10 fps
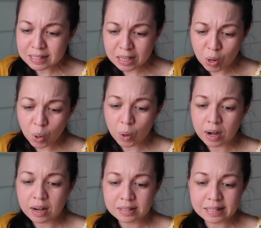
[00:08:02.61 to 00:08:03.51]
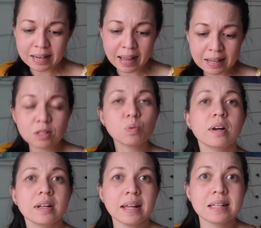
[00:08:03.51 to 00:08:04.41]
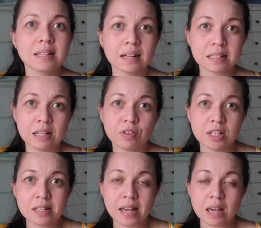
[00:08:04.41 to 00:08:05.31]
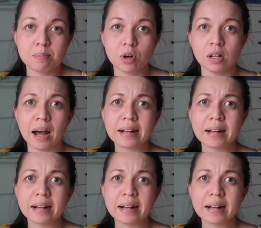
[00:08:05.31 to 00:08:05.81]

So the next one is an activity table.